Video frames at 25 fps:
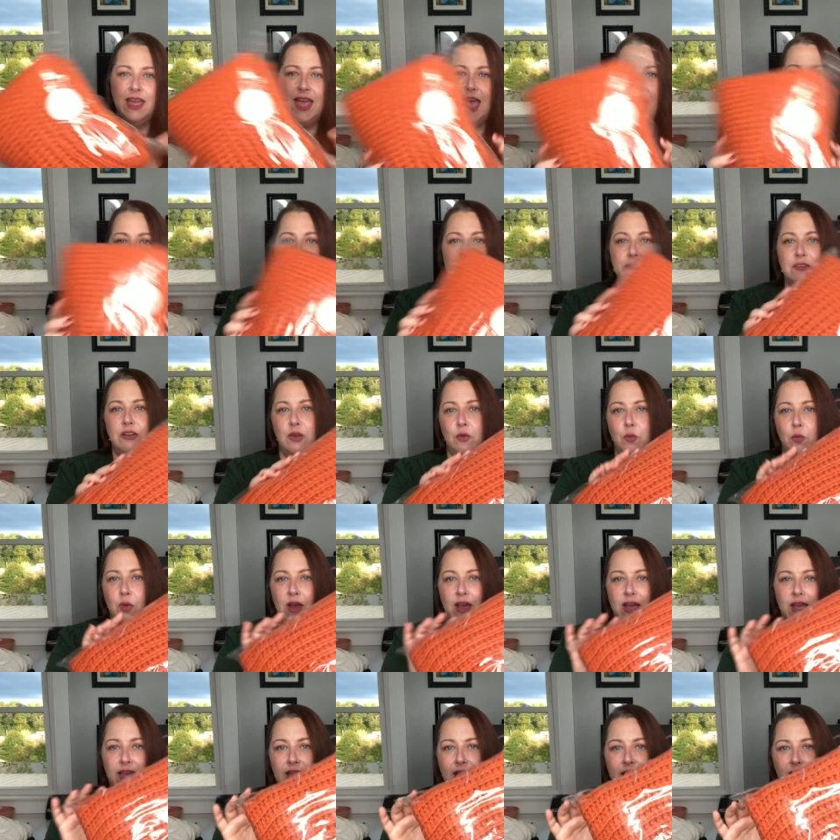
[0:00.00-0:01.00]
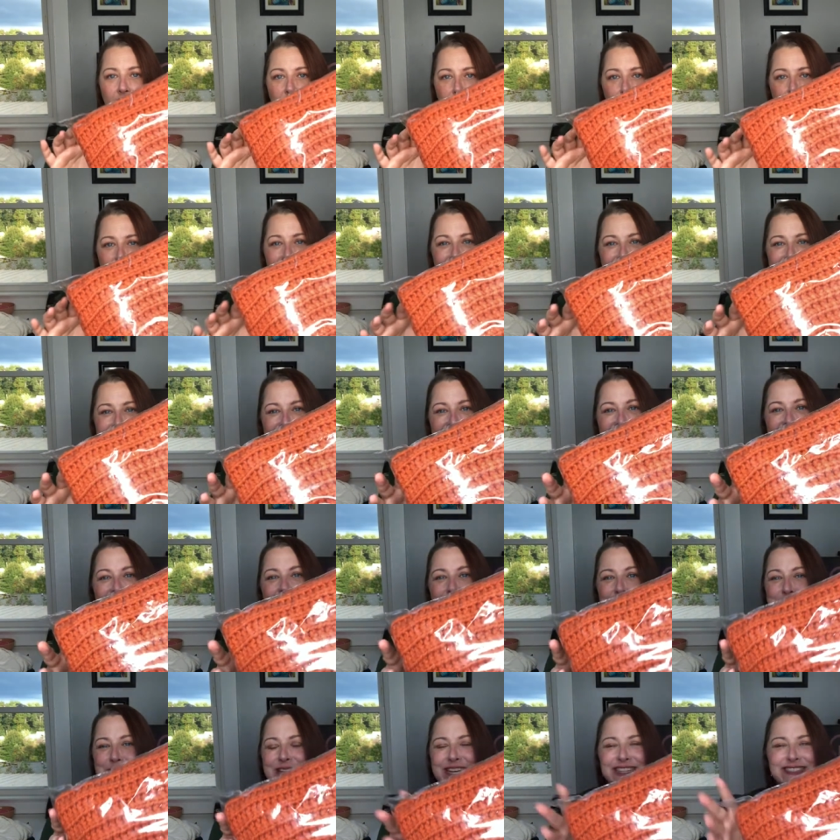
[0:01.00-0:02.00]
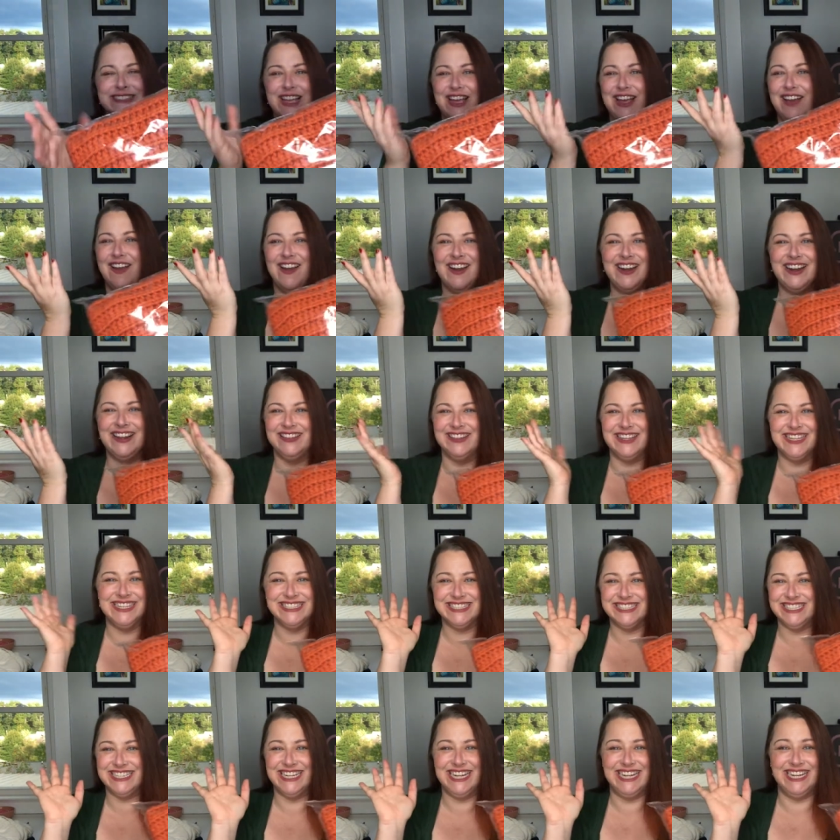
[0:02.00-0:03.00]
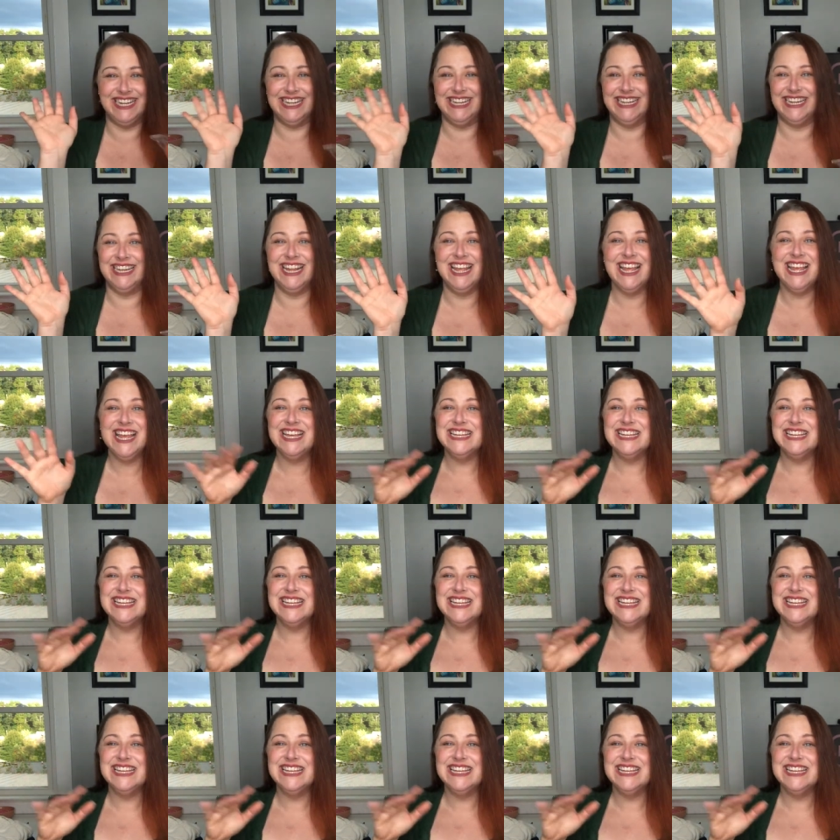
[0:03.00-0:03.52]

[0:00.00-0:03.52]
I don't know why I already bagged it up because I already listed it, and